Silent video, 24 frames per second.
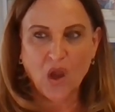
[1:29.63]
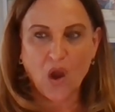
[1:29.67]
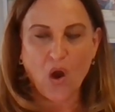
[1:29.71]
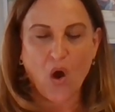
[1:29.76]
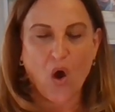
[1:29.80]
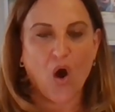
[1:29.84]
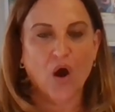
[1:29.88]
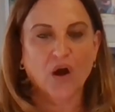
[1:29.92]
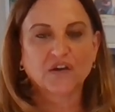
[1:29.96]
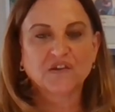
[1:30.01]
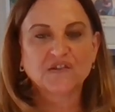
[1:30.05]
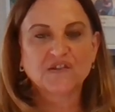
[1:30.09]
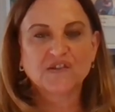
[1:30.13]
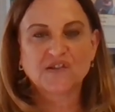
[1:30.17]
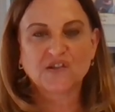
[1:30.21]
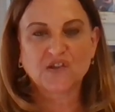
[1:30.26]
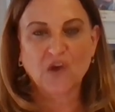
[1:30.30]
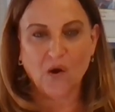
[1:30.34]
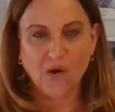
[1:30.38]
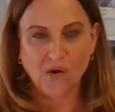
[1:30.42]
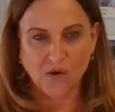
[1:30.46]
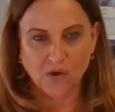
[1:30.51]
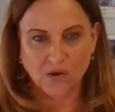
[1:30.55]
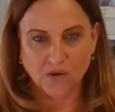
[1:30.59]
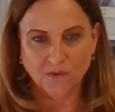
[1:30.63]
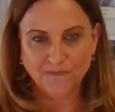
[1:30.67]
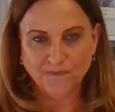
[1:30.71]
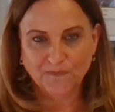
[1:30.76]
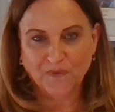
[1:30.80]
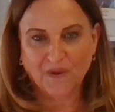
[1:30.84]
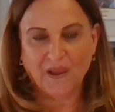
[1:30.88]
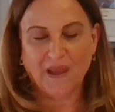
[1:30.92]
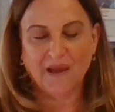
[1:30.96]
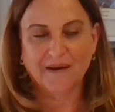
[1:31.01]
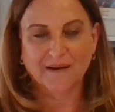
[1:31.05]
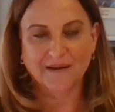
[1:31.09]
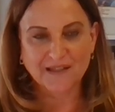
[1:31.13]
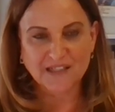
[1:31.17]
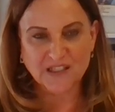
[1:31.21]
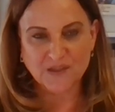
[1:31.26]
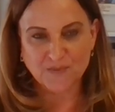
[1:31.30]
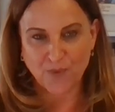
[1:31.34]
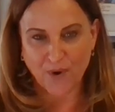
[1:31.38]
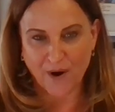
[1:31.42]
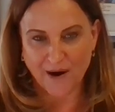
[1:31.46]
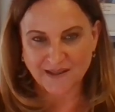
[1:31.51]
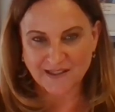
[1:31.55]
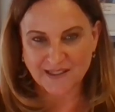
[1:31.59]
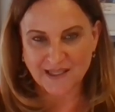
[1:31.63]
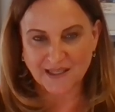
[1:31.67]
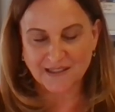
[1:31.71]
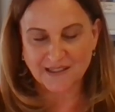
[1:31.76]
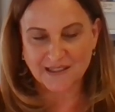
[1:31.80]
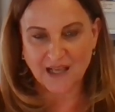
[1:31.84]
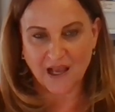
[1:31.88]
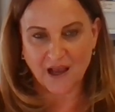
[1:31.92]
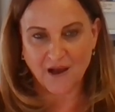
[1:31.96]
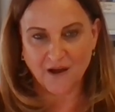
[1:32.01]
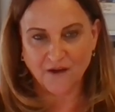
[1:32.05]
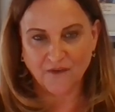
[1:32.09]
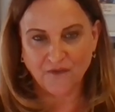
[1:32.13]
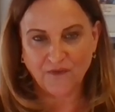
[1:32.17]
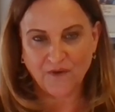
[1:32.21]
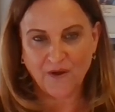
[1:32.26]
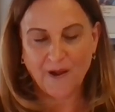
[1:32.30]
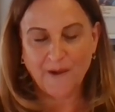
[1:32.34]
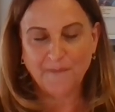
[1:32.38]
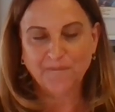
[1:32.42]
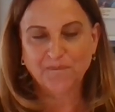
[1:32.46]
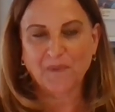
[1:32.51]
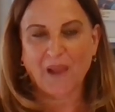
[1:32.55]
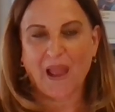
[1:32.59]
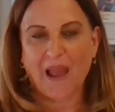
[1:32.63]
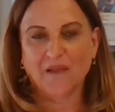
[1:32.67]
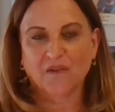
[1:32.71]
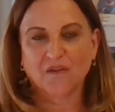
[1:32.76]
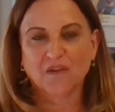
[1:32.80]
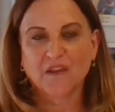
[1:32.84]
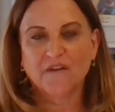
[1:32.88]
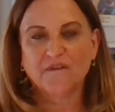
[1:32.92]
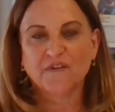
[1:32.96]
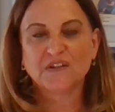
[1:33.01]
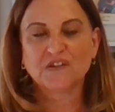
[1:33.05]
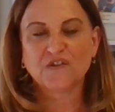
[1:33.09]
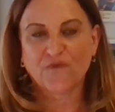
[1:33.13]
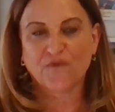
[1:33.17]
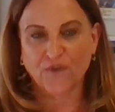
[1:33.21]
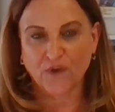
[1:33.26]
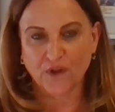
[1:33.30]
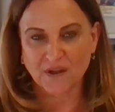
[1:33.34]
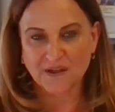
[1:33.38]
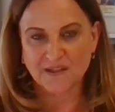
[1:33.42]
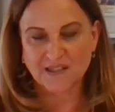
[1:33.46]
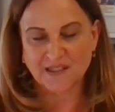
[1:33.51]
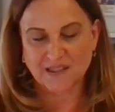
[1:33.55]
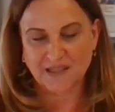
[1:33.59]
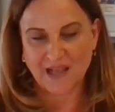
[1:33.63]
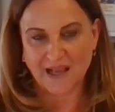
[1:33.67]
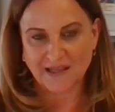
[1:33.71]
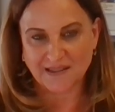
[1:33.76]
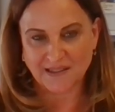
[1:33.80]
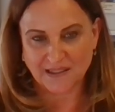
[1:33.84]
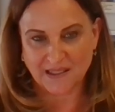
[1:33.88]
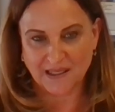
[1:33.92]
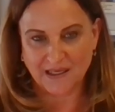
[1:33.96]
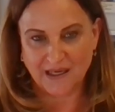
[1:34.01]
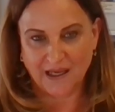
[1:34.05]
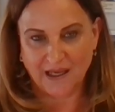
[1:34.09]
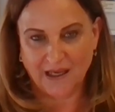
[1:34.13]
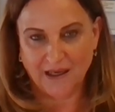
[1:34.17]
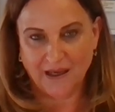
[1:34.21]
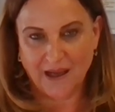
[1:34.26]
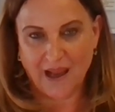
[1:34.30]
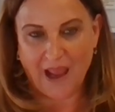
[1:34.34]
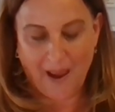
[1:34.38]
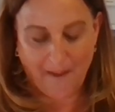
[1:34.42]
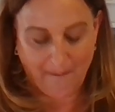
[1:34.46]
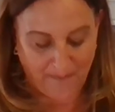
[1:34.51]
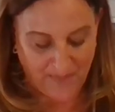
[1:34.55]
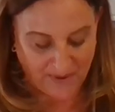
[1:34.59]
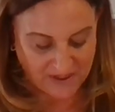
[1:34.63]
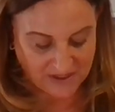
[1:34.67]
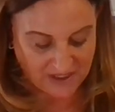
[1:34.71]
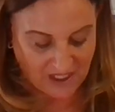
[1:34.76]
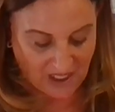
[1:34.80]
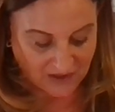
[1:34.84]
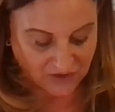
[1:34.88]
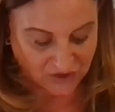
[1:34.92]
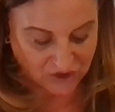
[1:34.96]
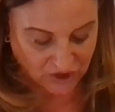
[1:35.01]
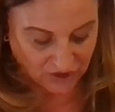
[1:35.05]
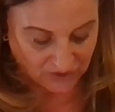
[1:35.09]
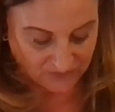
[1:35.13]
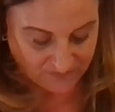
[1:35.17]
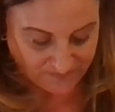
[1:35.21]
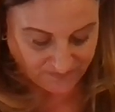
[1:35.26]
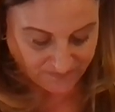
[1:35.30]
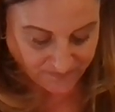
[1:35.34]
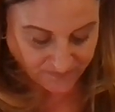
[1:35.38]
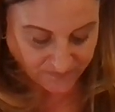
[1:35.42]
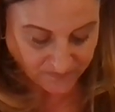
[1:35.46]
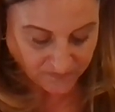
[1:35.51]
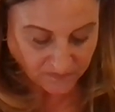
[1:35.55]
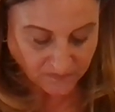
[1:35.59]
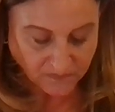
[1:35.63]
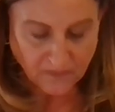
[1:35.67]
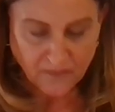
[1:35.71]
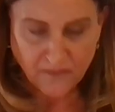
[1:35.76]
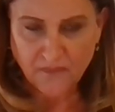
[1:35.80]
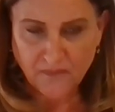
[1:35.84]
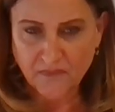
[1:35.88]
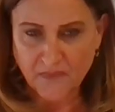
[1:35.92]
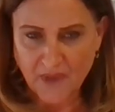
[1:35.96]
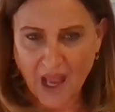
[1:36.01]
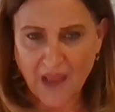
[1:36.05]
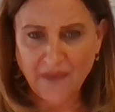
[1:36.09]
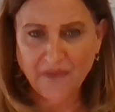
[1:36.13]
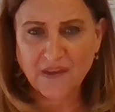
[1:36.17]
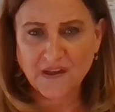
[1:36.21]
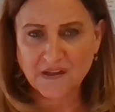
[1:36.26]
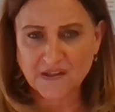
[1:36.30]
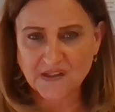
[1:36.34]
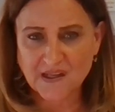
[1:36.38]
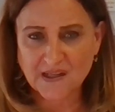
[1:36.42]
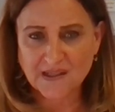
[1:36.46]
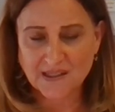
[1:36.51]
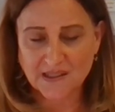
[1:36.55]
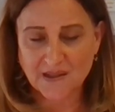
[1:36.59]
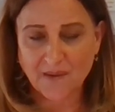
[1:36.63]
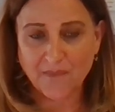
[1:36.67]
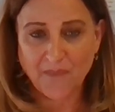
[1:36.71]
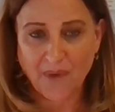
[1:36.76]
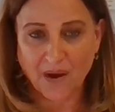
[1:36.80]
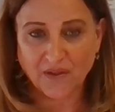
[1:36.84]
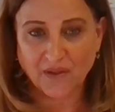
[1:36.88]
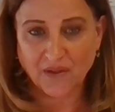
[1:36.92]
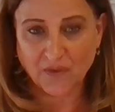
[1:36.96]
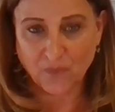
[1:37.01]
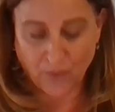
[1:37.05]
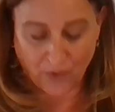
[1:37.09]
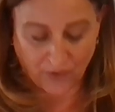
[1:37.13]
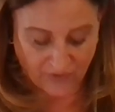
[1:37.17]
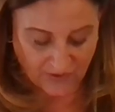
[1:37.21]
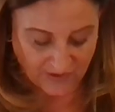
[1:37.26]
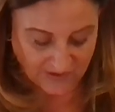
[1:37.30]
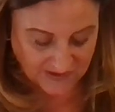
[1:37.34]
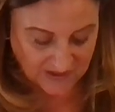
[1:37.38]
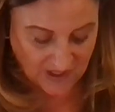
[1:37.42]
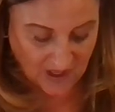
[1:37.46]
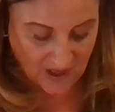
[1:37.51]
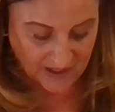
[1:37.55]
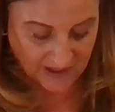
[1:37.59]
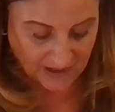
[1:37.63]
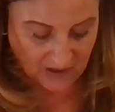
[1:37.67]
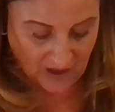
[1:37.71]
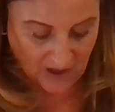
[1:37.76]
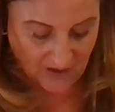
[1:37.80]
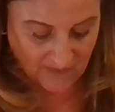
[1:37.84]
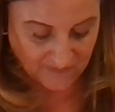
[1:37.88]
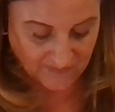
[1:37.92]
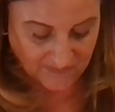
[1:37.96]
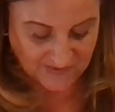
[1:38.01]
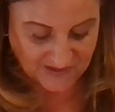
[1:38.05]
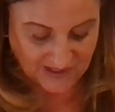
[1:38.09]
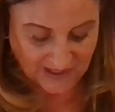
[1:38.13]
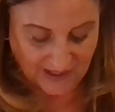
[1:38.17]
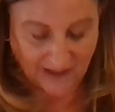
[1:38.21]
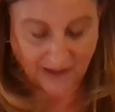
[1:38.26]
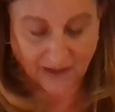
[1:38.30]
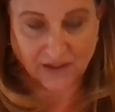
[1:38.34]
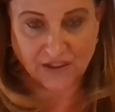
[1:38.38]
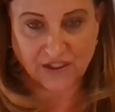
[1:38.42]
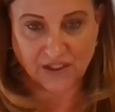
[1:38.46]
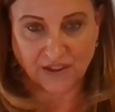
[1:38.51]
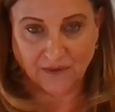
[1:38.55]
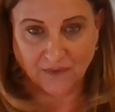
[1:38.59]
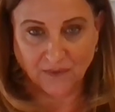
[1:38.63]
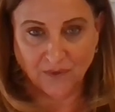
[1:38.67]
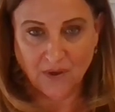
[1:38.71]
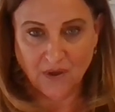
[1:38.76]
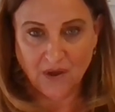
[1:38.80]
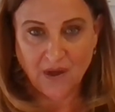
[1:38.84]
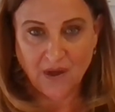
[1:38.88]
our soul can express itself and live its fullest destiny and potential. And this is the month where this kind of comes into